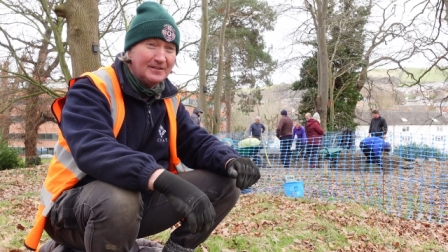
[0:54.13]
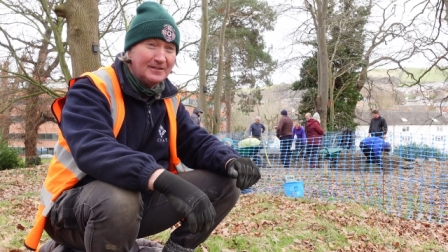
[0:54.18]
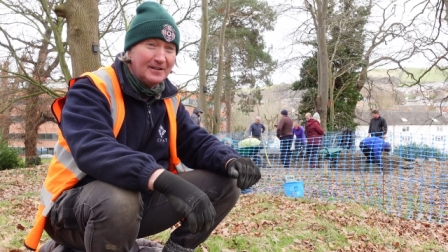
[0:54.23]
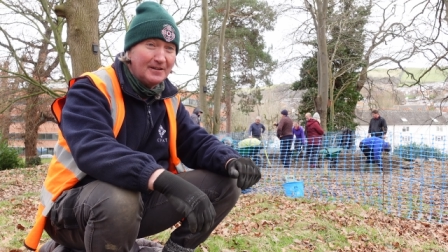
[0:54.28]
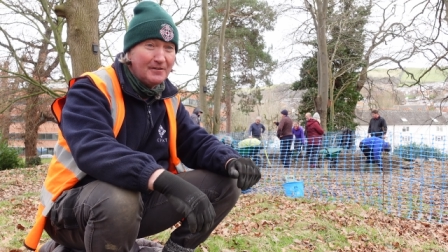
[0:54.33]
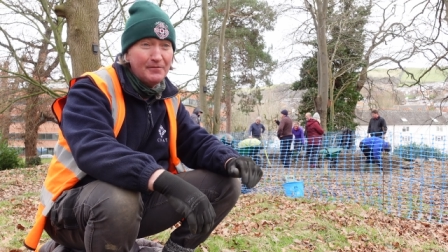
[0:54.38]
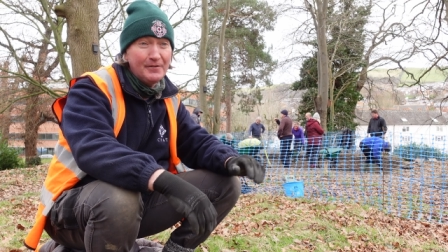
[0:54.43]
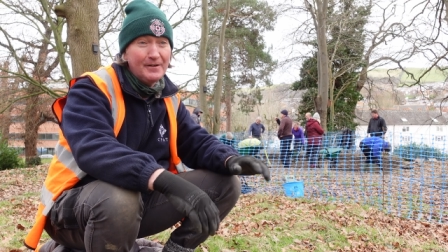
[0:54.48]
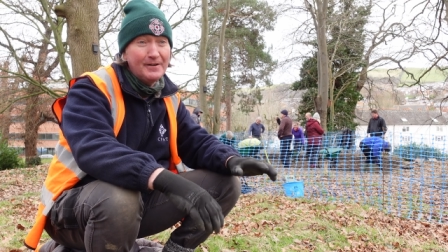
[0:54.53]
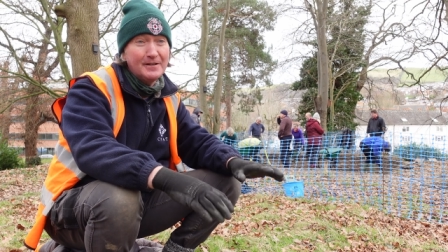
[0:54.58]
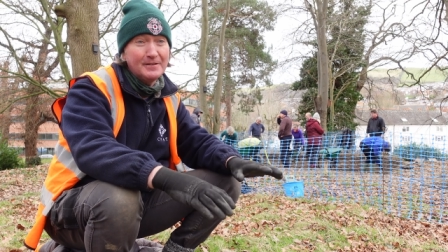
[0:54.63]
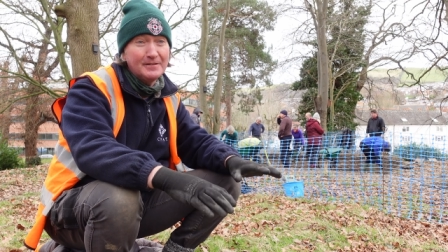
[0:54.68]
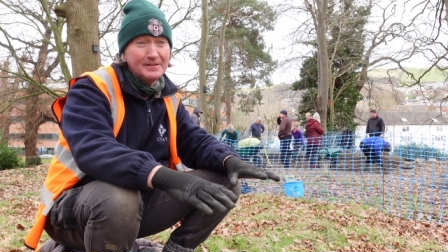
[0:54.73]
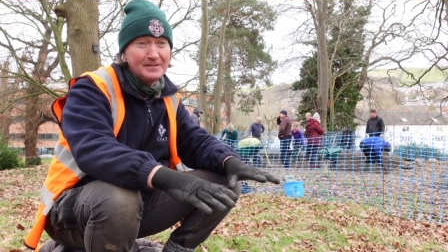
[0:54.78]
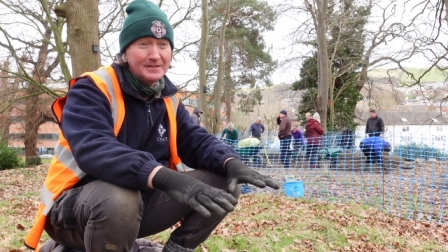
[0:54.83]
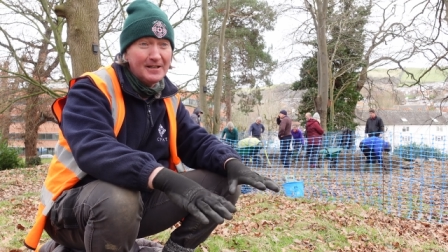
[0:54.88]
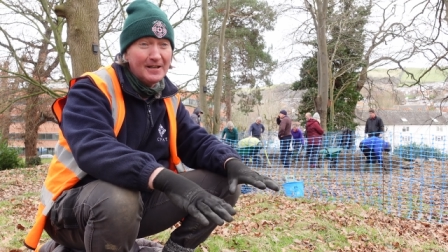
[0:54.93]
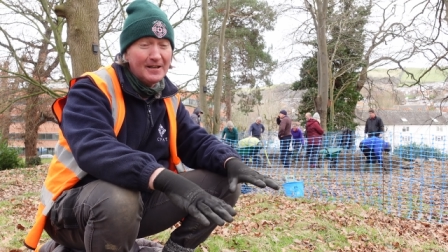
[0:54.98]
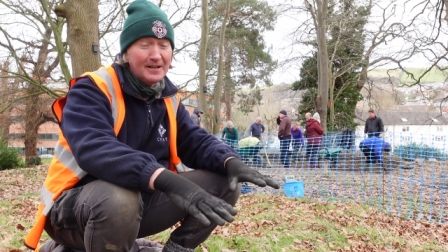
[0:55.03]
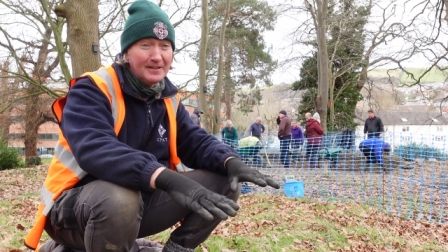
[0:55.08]
And I found out
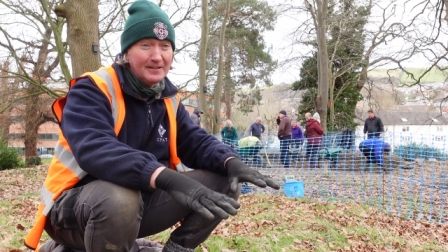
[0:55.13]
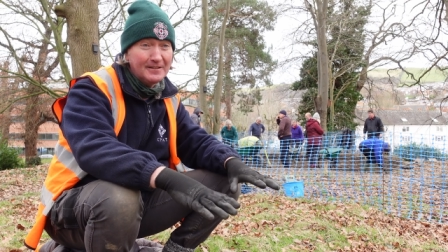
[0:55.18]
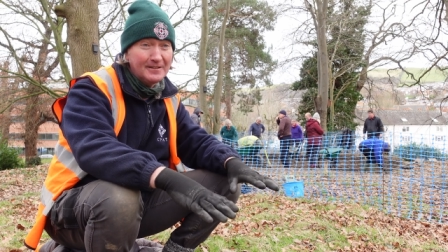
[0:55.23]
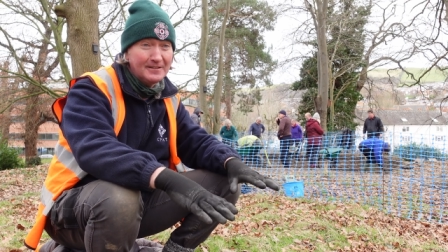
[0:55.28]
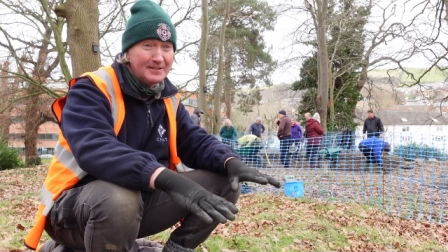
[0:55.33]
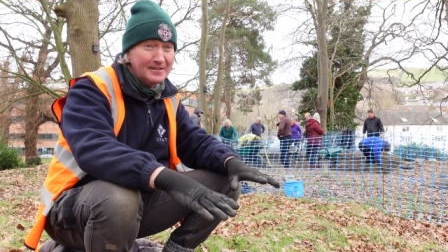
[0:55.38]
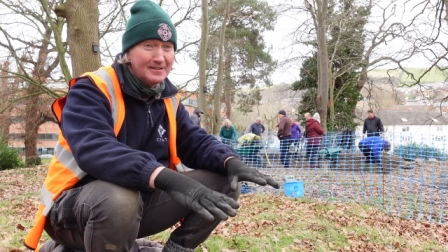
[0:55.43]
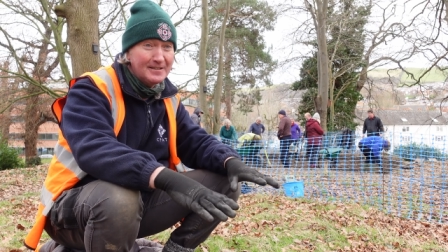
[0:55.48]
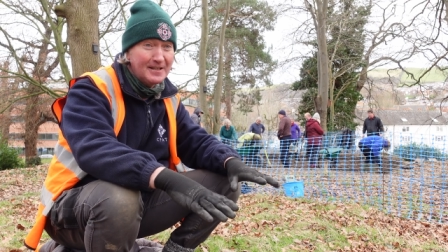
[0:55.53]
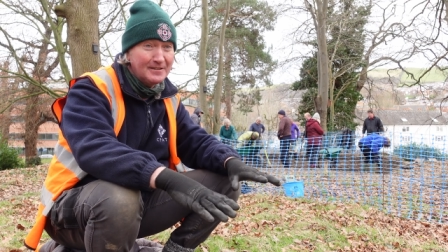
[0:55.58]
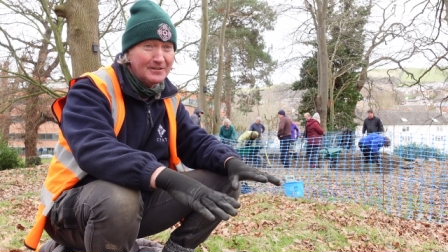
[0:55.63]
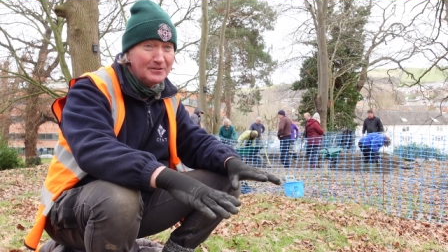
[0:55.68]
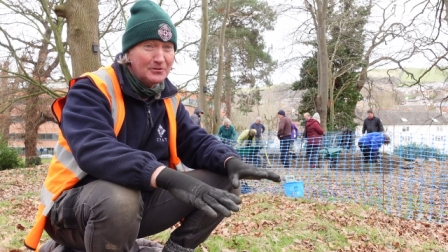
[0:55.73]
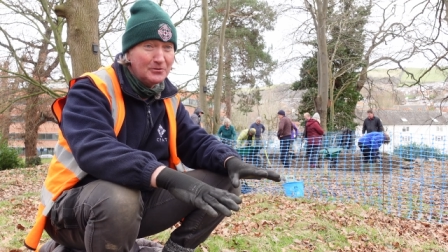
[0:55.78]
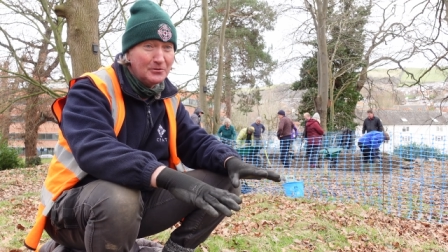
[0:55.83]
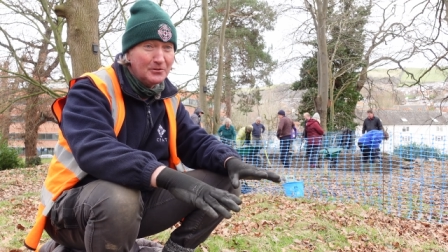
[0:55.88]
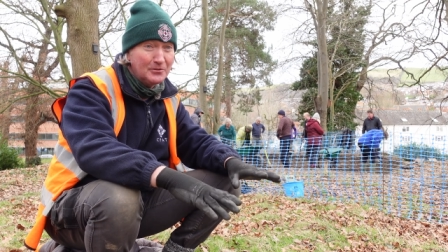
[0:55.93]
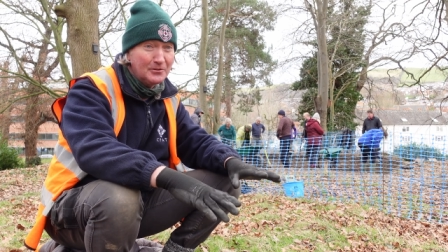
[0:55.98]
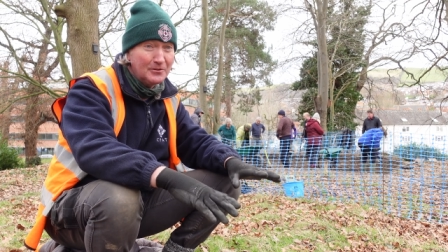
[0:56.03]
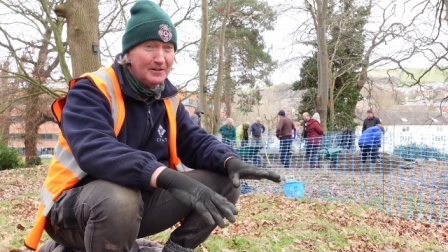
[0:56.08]
today that the tennis
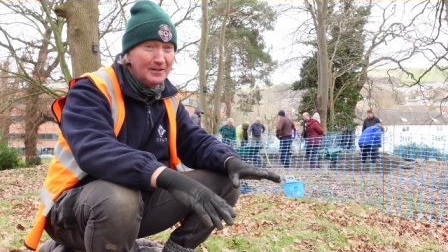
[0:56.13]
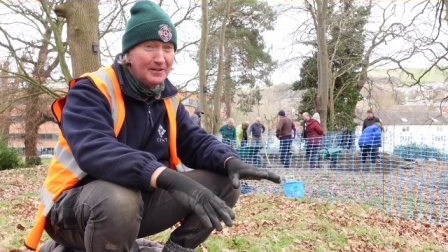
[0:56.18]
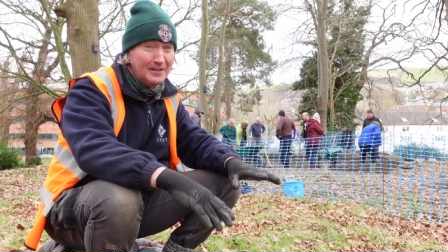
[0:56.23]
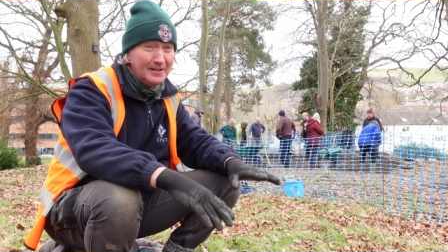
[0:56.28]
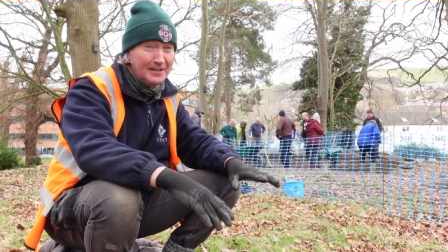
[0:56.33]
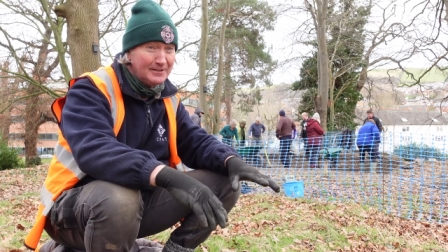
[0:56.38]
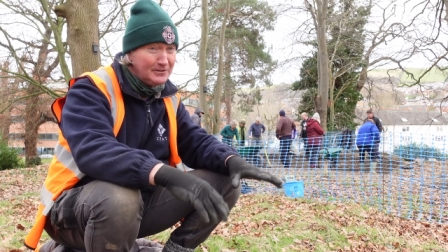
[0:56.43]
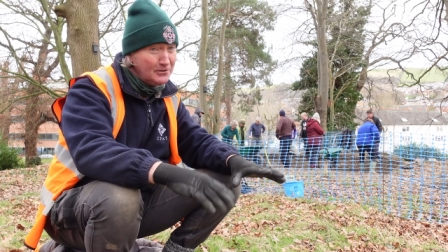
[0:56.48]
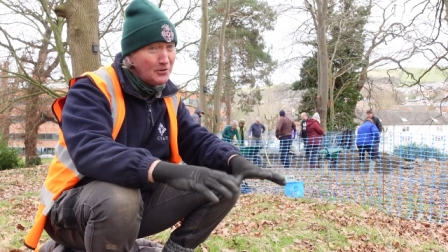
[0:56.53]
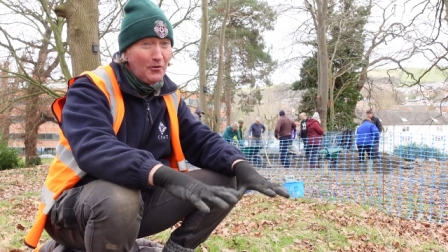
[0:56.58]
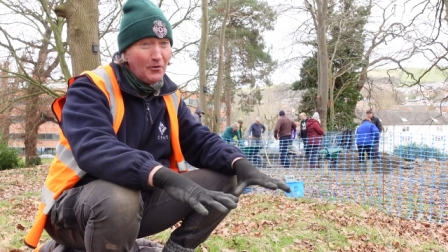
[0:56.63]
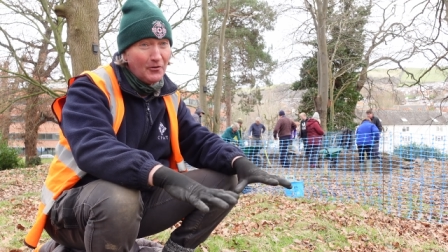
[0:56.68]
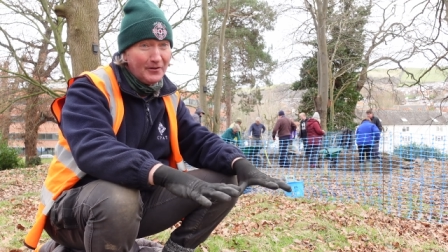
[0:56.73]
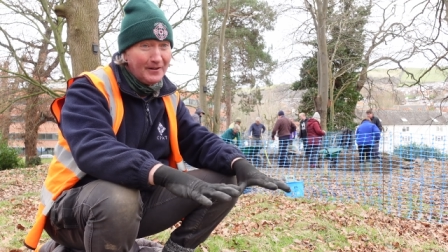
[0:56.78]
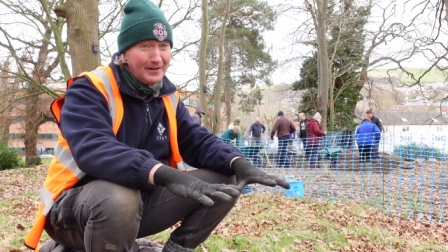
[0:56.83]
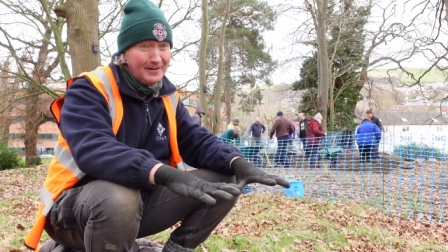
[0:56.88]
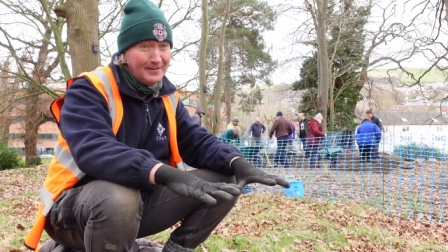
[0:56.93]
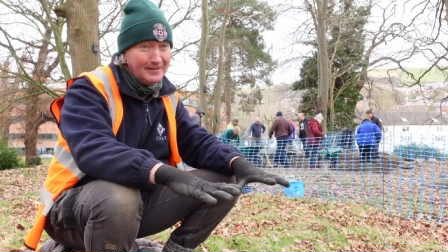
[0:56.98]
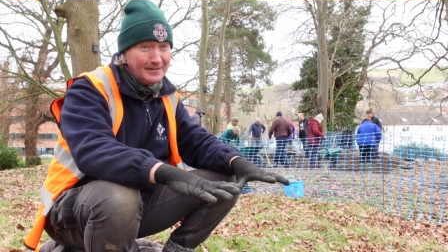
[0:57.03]
court is not on here.